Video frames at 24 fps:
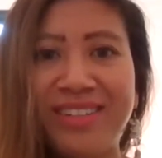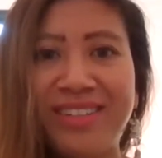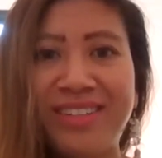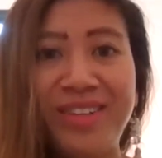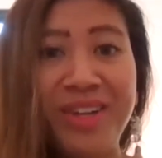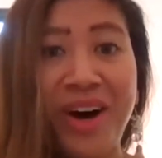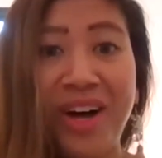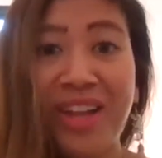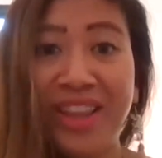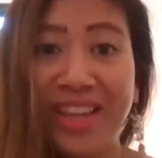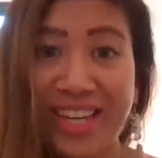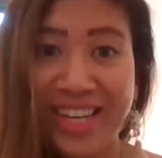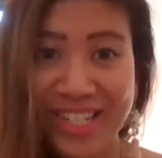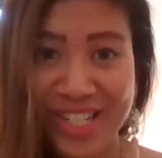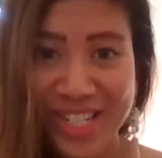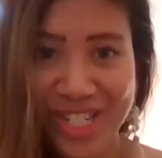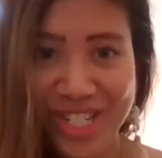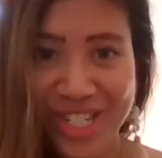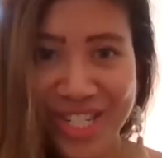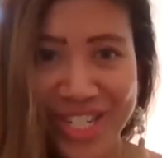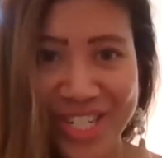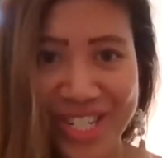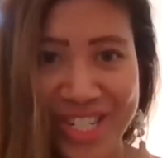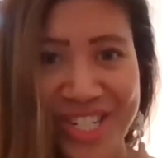
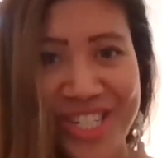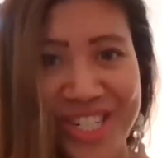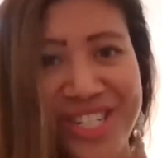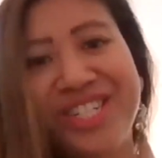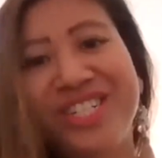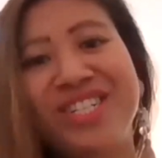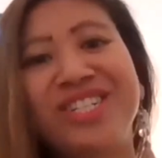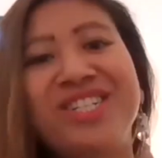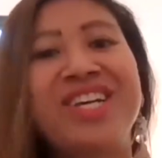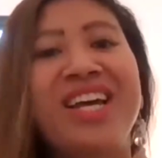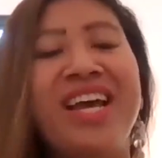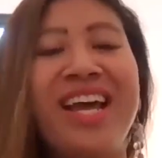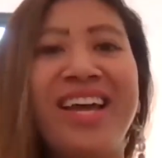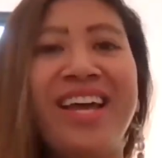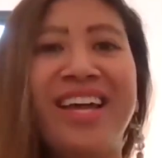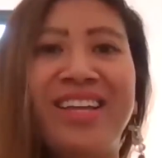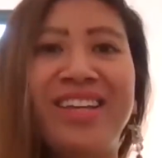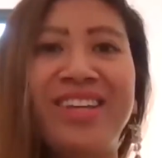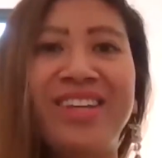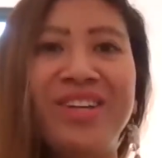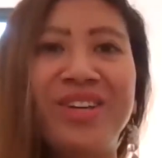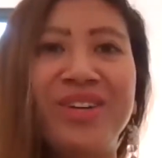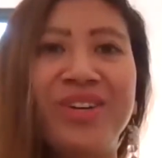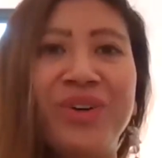knowledge.
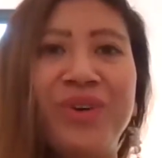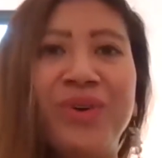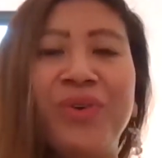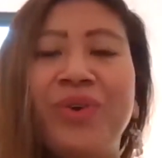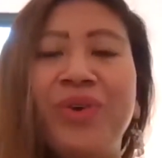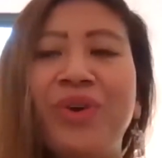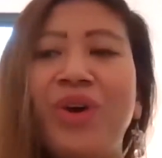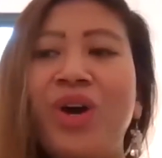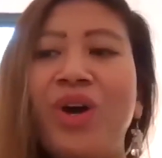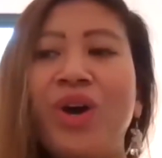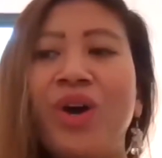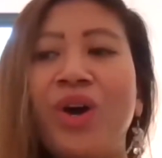And you know,